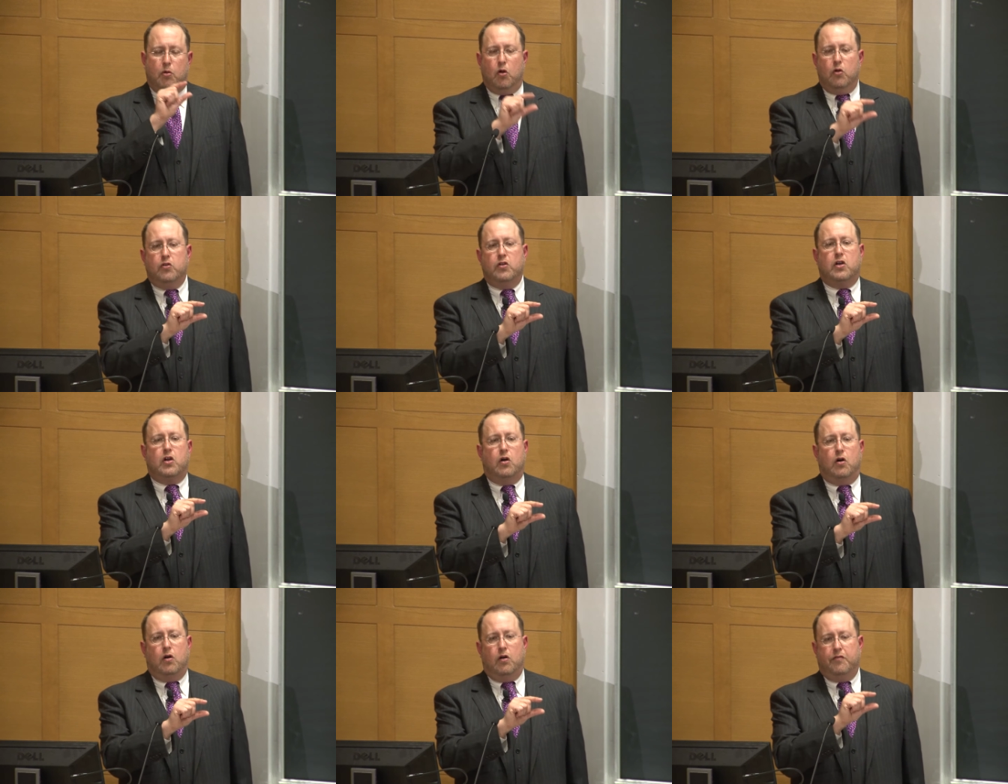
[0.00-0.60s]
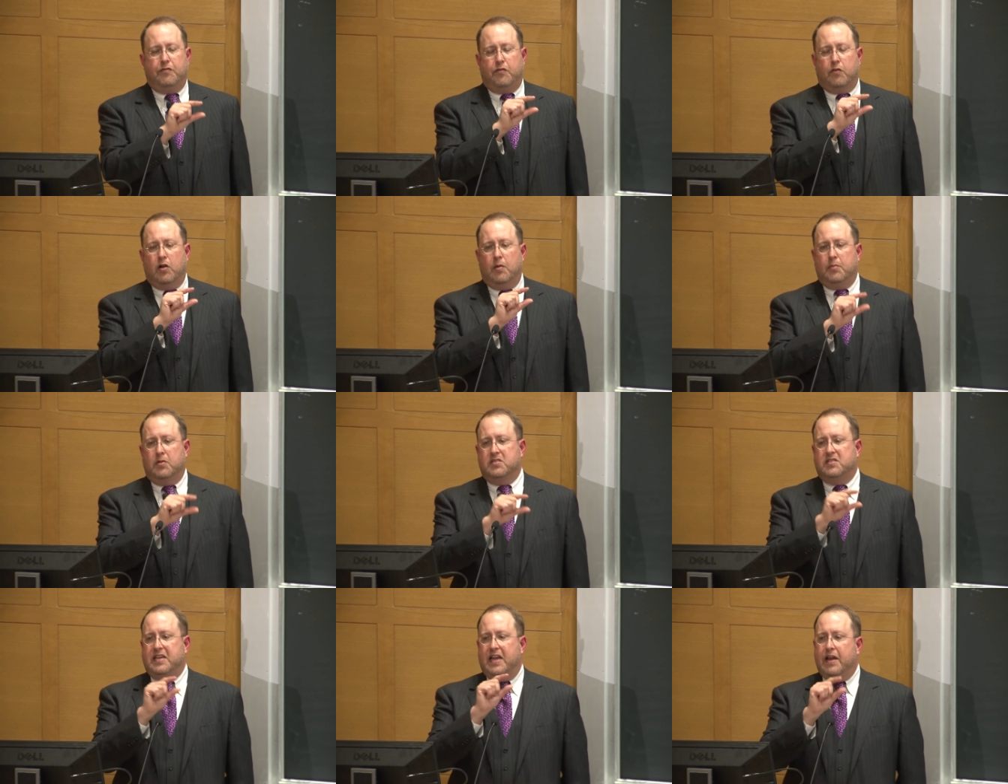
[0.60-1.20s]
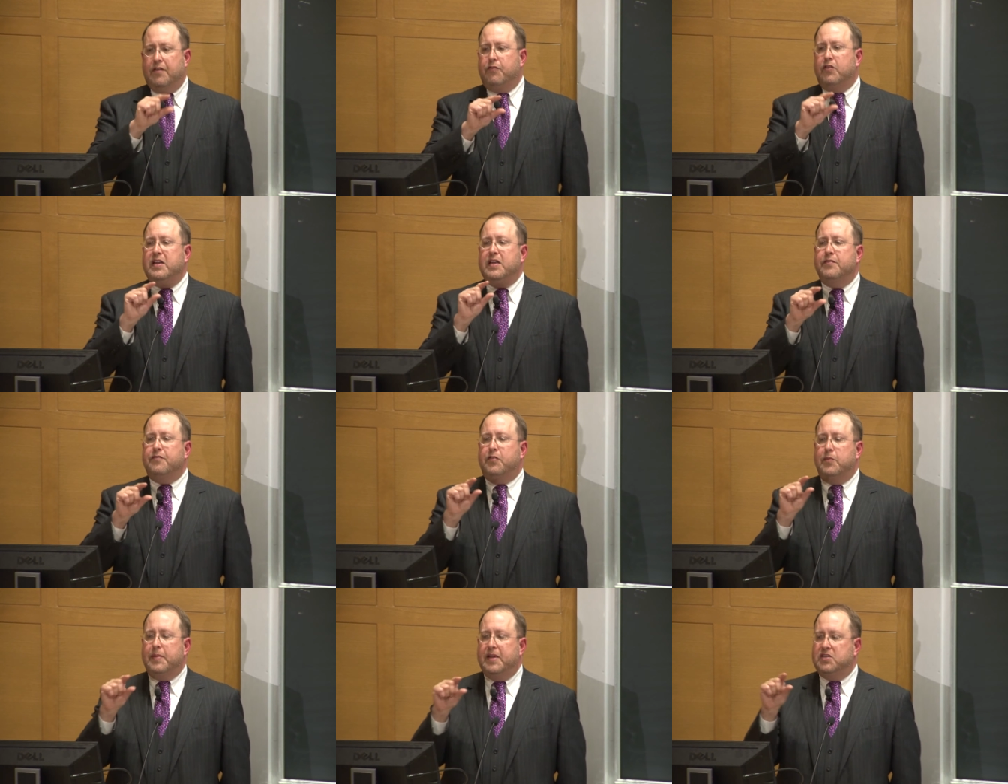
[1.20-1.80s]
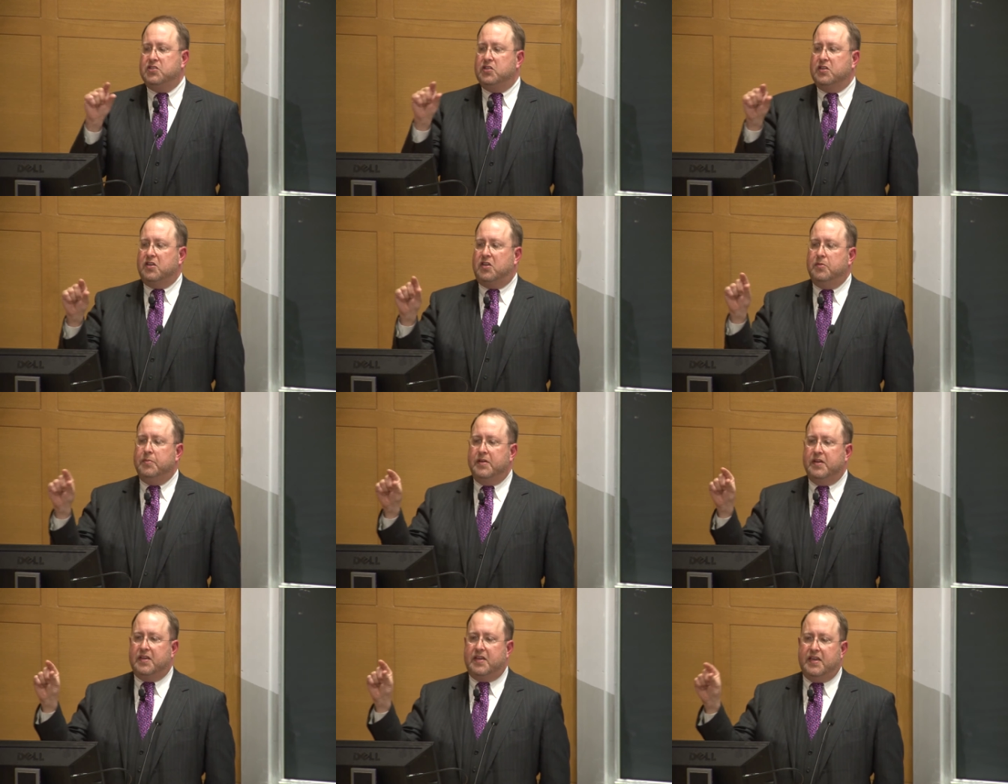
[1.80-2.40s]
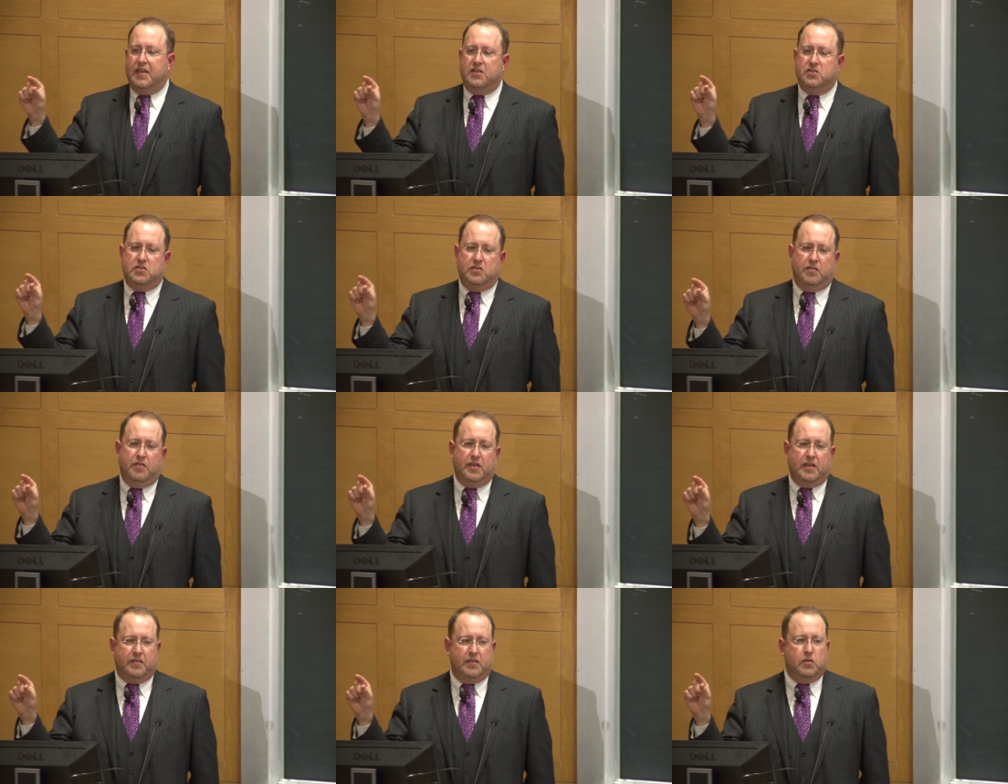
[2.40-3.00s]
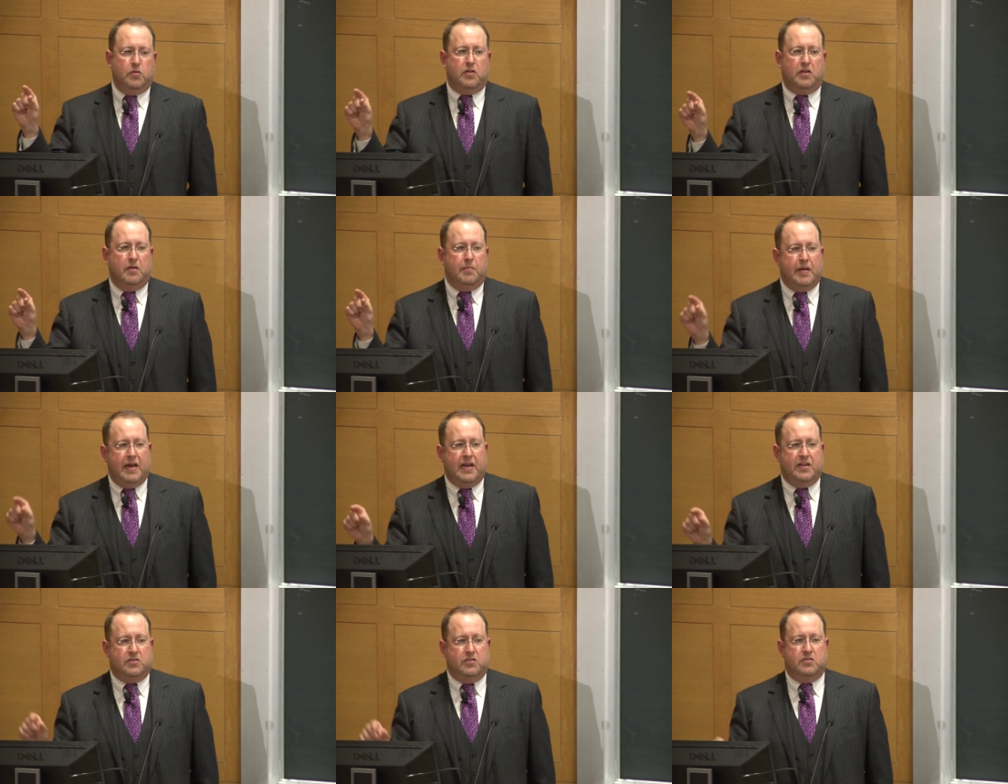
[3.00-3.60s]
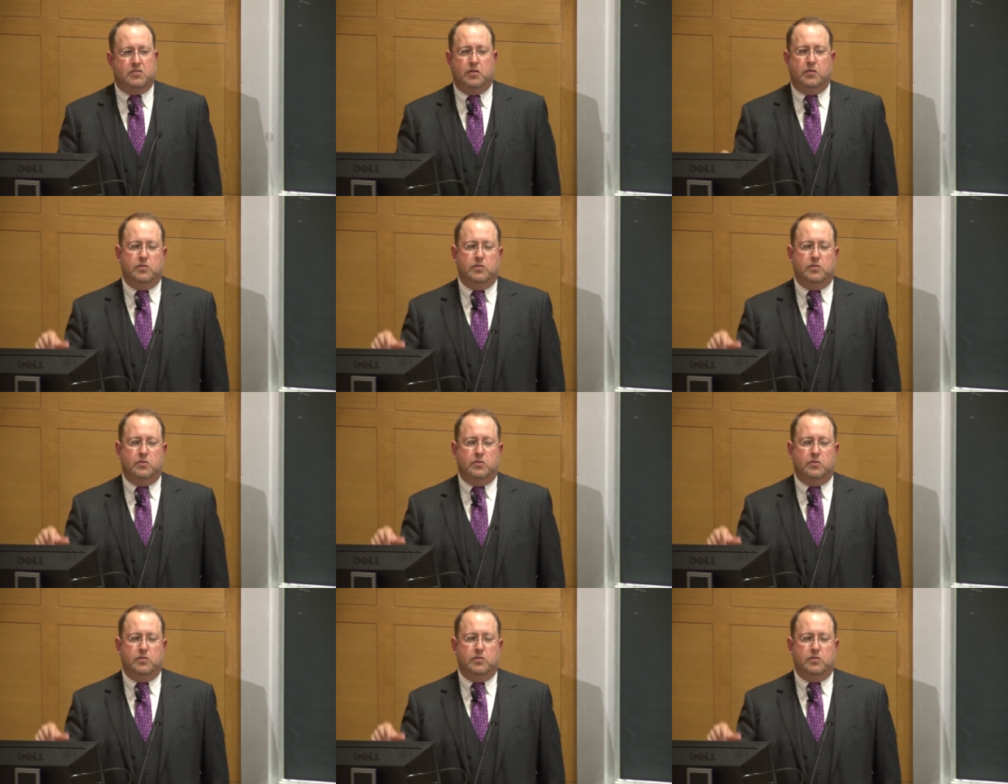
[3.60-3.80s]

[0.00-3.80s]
protocol for almost every information and communication thing that you could imagine.